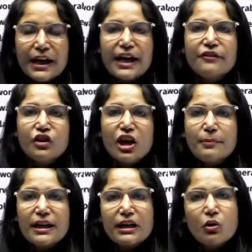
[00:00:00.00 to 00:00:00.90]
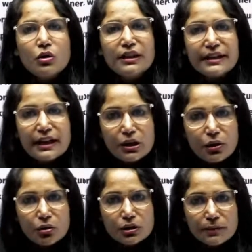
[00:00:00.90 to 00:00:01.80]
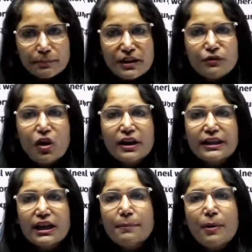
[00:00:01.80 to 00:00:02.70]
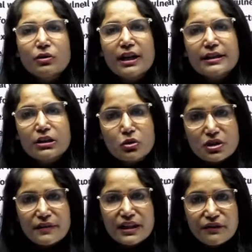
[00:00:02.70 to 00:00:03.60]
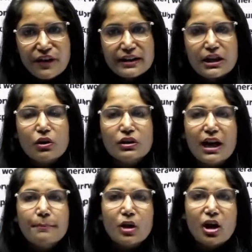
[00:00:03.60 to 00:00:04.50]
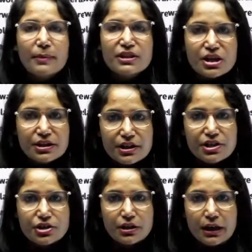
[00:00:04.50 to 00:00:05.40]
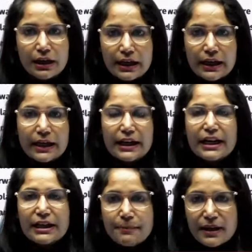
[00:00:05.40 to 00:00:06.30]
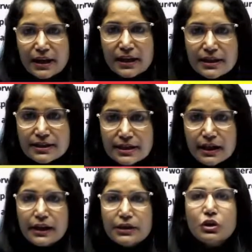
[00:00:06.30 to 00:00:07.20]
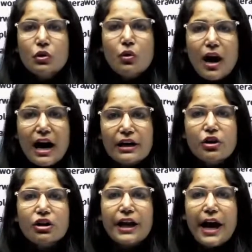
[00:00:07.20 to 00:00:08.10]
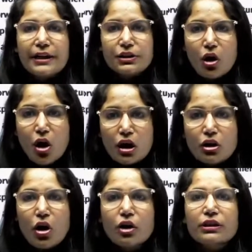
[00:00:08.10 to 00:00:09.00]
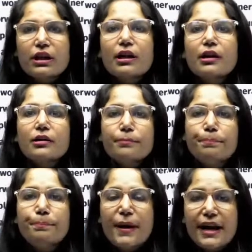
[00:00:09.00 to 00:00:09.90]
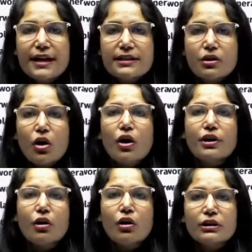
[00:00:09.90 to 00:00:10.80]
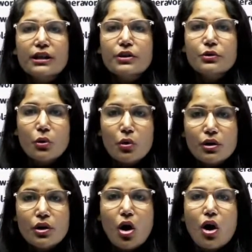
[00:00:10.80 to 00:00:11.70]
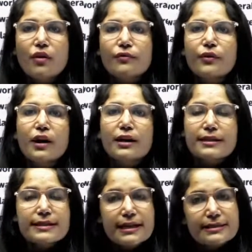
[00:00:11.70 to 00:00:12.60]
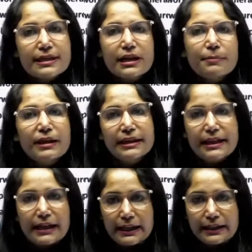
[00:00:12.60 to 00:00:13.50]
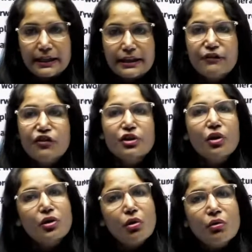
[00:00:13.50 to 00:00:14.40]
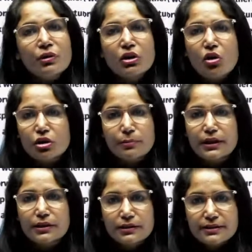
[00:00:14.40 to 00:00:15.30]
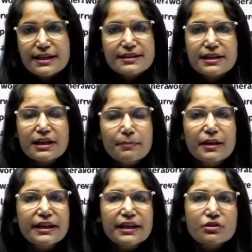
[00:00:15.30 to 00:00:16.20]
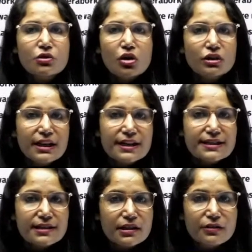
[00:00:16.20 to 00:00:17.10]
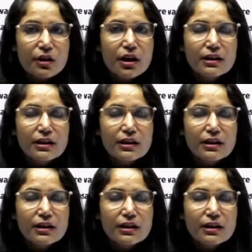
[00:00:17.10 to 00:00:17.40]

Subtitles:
If you are making only the growth, but forgetting about the inclusivity factor or the employment generation, it means you are not at all on the base or on the road of sustainability criteria for your own economy. Sustainability is not the concept